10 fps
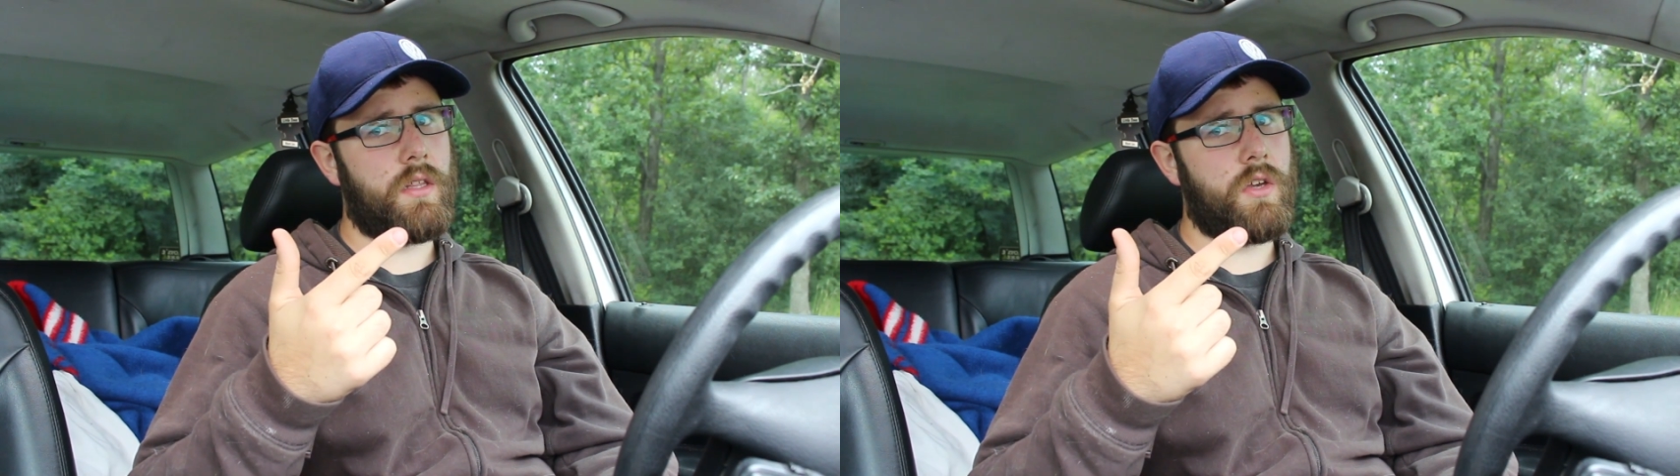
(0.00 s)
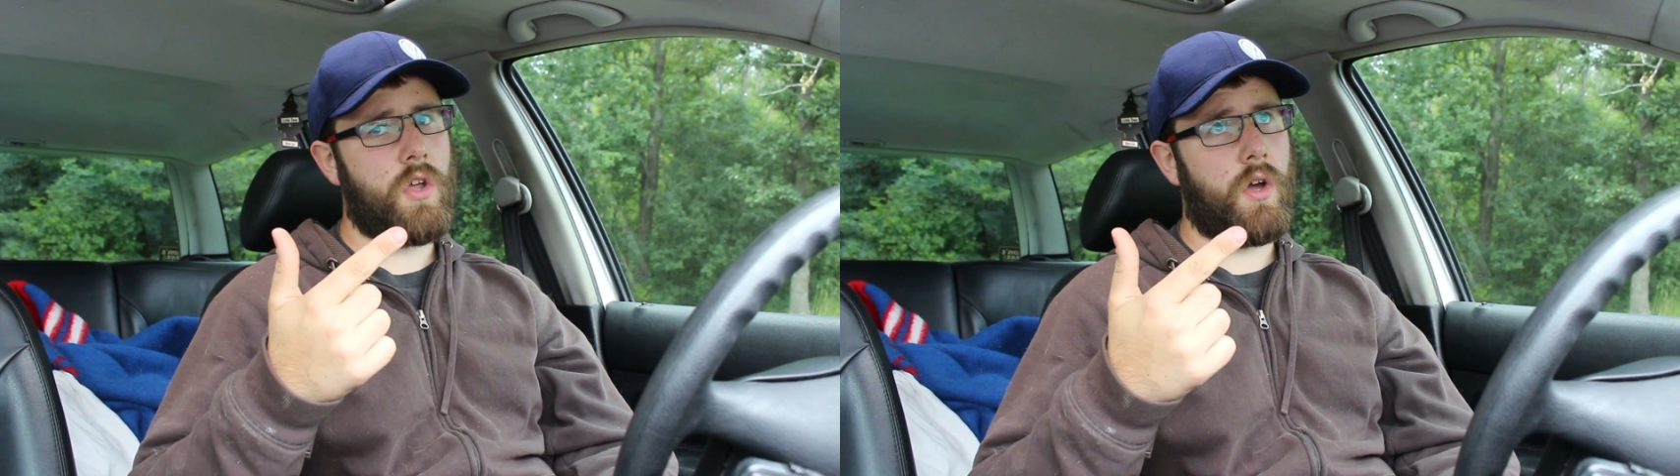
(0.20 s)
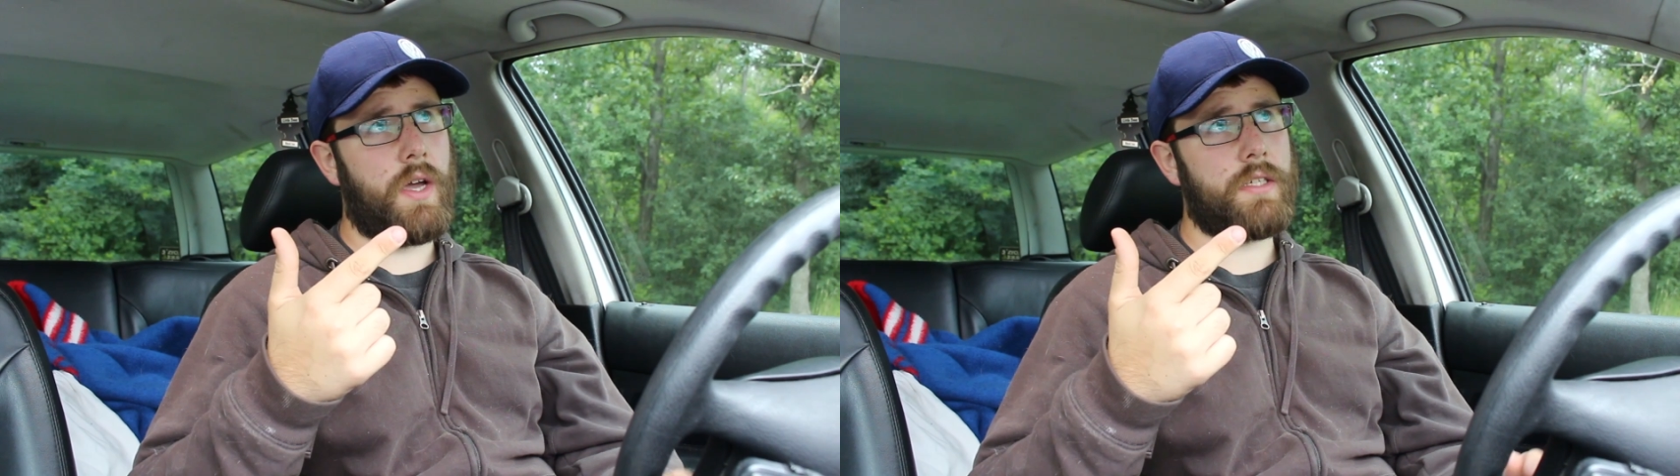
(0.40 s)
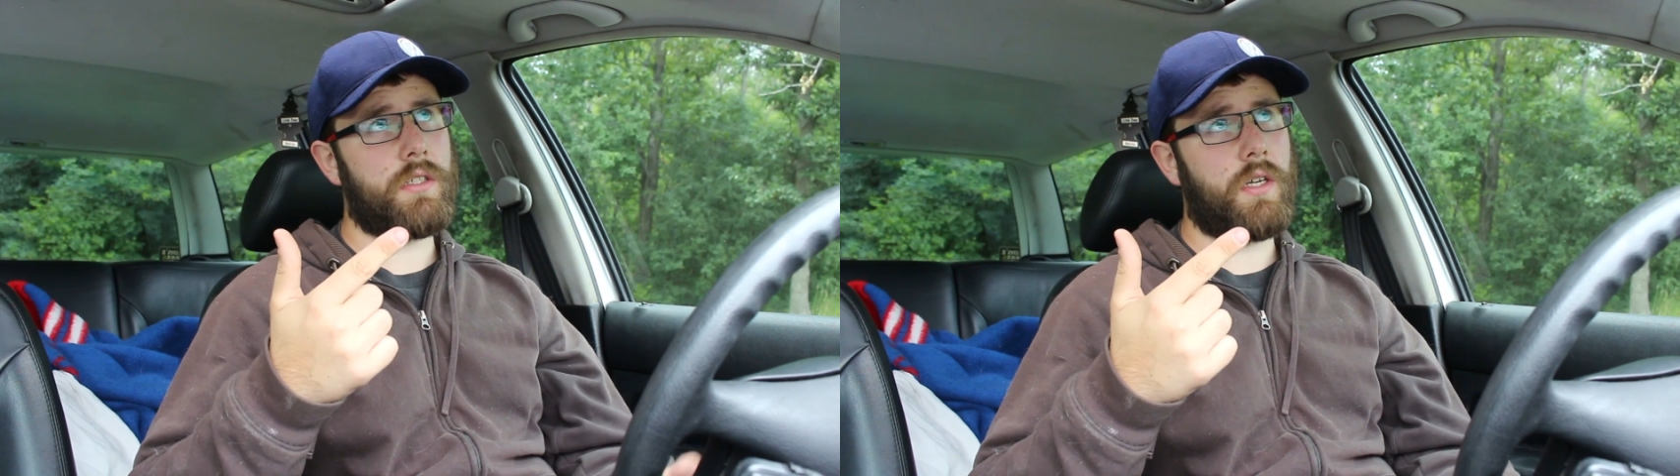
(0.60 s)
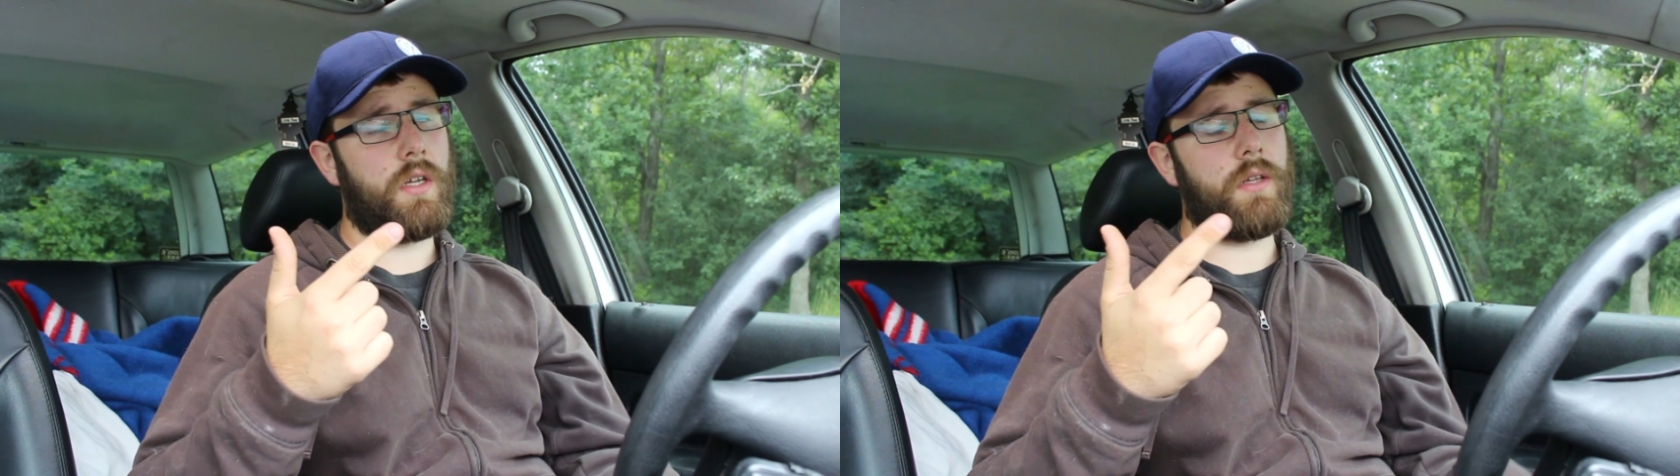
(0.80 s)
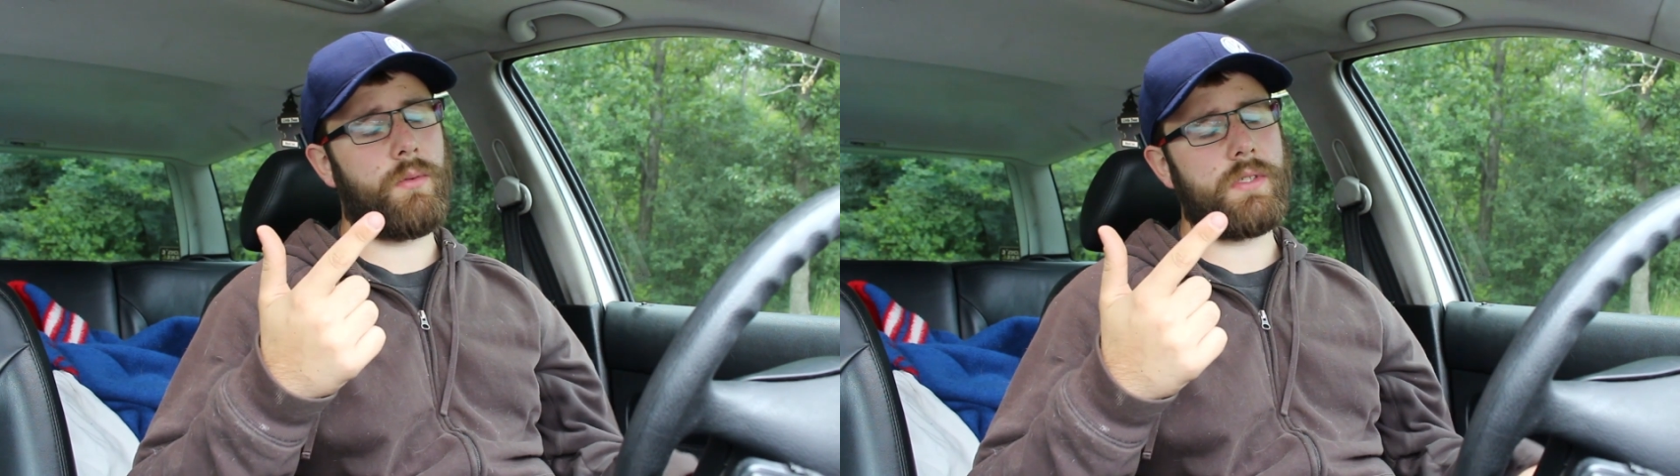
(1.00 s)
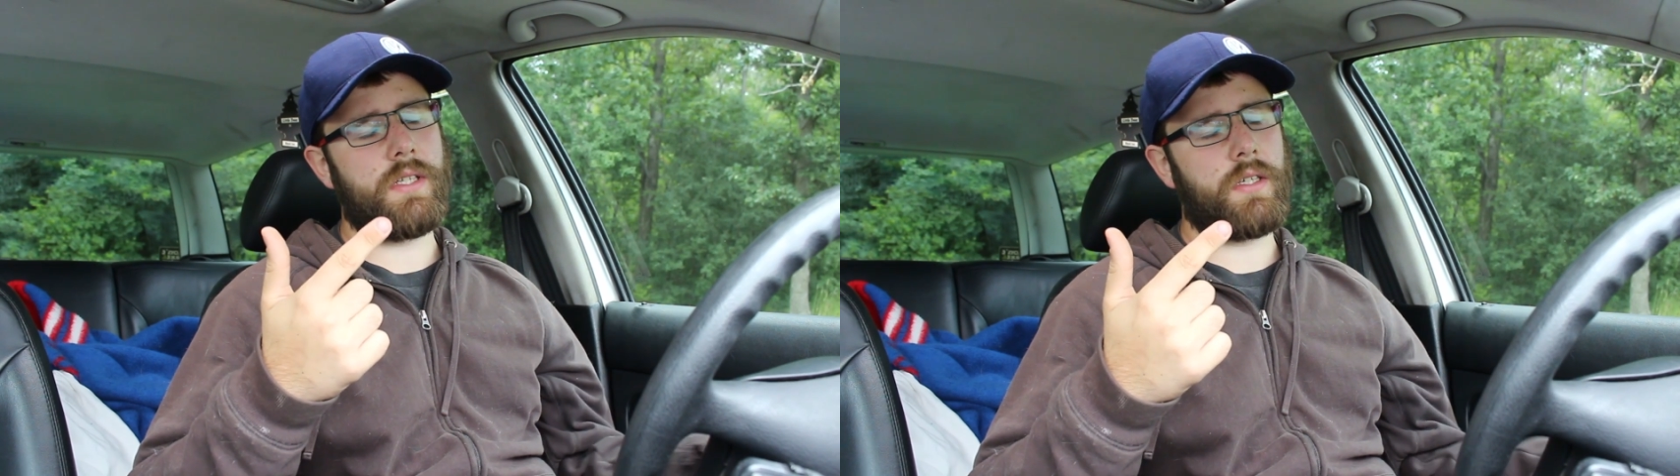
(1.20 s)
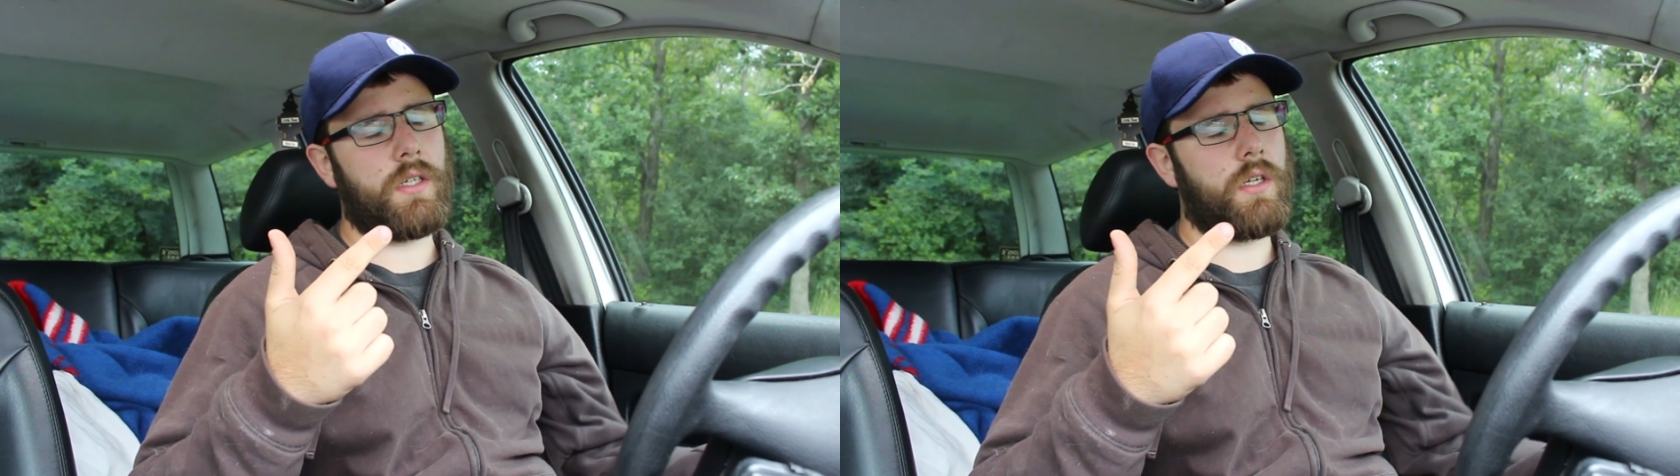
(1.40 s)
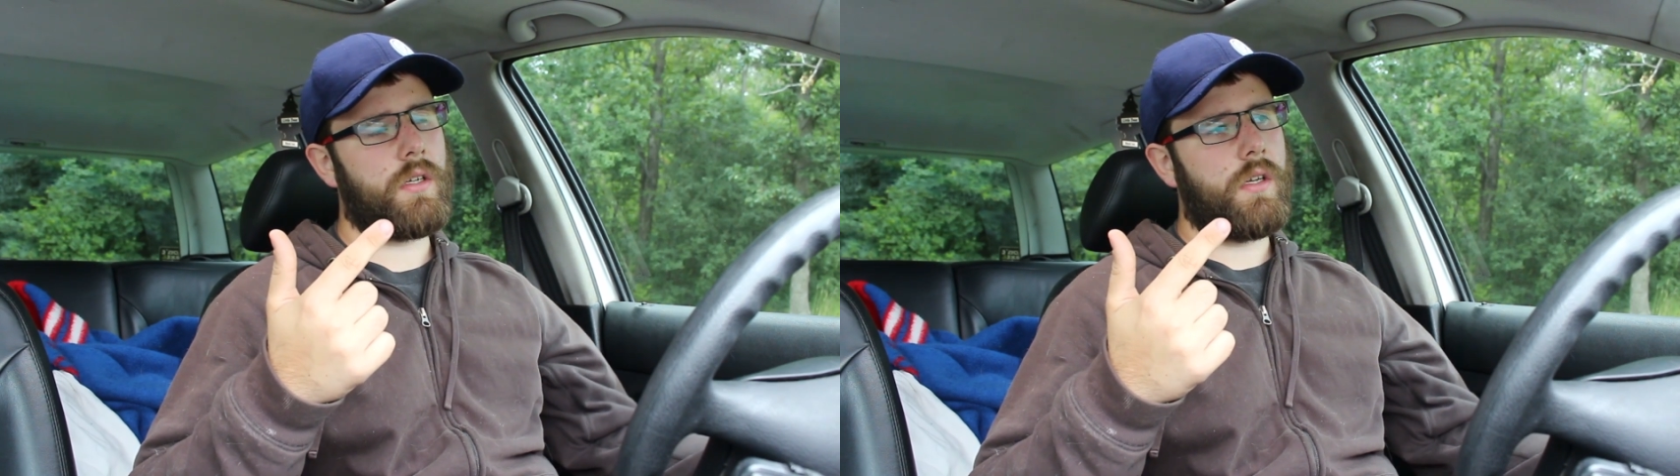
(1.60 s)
no, actually, no, that wasn't that car.